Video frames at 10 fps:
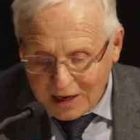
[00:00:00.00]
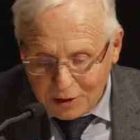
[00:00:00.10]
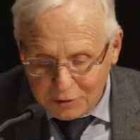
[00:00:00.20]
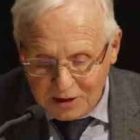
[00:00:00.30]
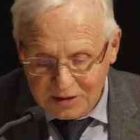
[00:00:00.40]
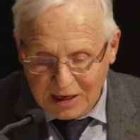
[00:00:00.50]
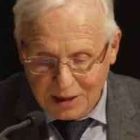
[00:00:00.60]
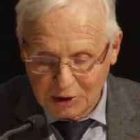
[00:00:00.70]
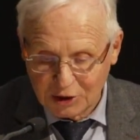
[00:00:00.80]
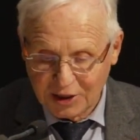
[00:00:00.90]
How does
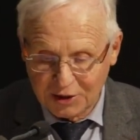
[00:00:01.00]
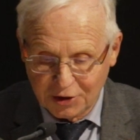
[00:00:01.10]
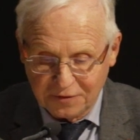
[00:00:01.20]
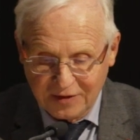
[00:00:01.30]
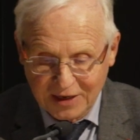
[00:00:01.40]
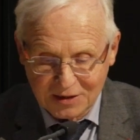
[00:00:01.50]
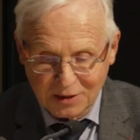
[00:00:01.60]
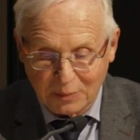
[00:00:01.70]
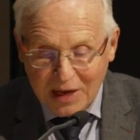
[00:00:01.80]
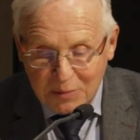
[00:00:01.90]
climate change affect
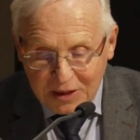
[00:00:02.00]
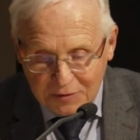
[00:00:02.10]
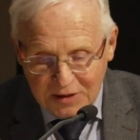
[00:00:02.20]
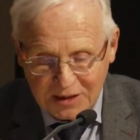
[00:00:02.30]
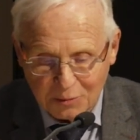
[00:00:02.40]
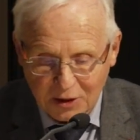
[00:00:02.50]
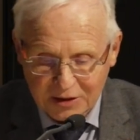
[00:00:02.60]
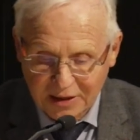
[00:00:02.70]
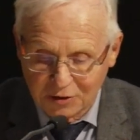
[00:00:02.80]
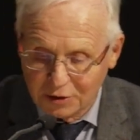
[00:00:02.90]
and maybe even
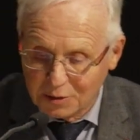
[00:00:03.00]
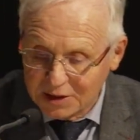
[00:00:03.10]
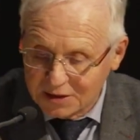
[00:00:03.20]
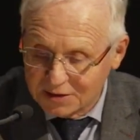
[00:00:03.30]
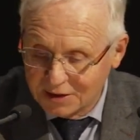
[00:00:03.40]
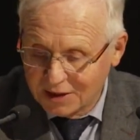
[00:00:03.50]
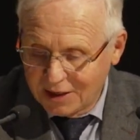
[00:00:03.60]
stimulate economics?